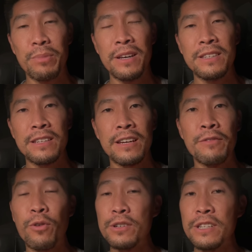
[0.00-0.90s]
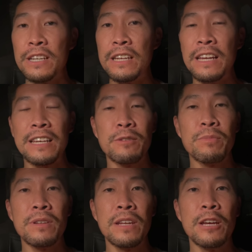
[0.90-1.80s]
But unfortunately, he hasn't
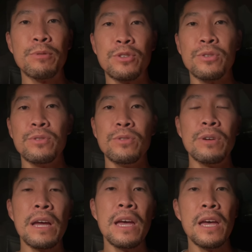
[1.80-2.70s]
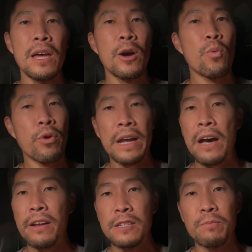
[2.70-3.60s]
been able to work
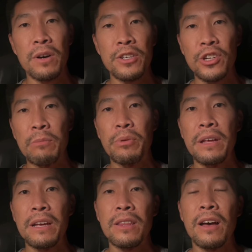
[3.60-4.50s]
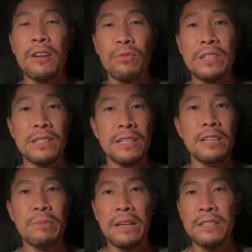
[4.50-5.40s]
out as much and play a lot recently
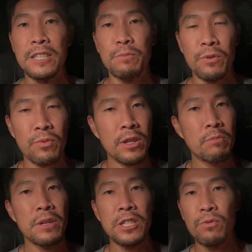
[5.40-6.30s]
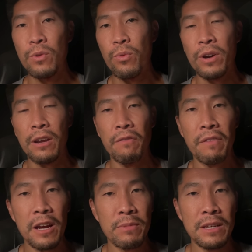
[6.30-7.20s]
because he's been really busy with work and
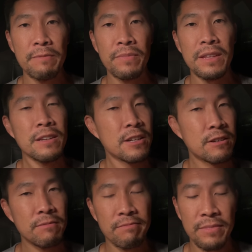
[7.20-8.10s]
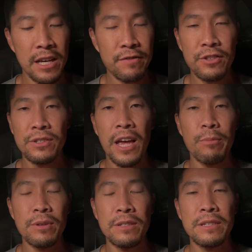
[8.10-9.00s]
family. You know, life just
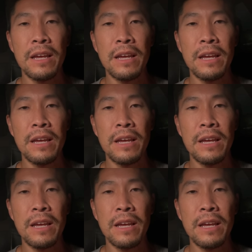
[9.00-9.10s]
happens.